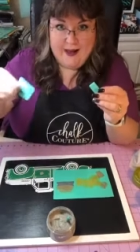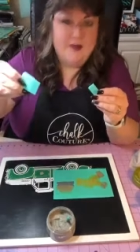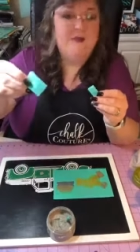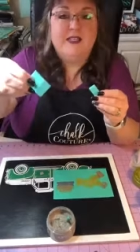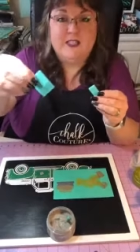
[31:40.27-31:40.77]
a
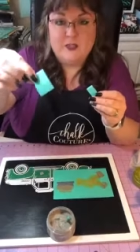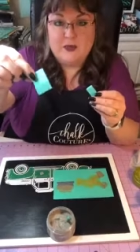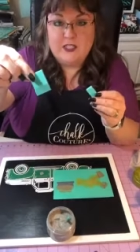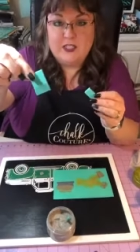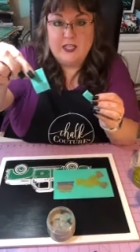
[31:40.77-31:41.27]
mini
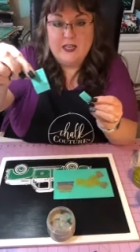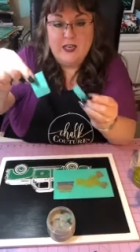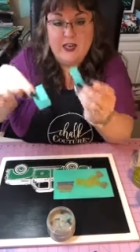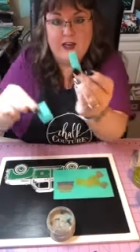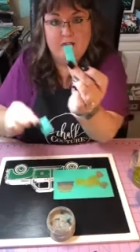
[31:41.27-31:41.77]
squeegee
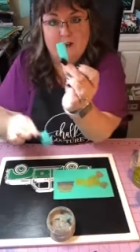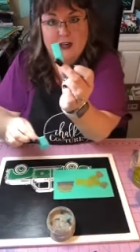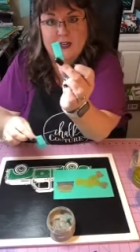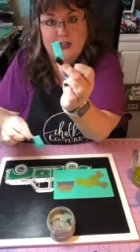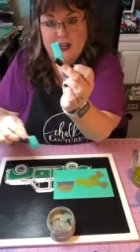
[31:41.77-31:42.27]
and I've
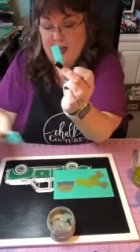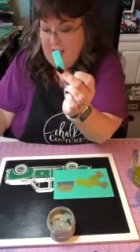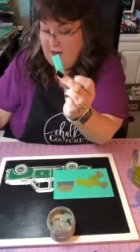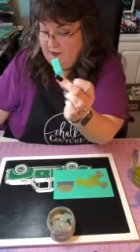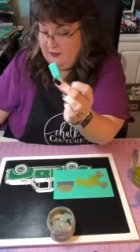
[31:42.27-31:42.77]
cut it in
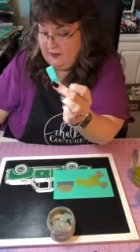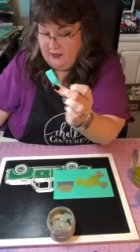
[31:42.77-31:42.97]
half.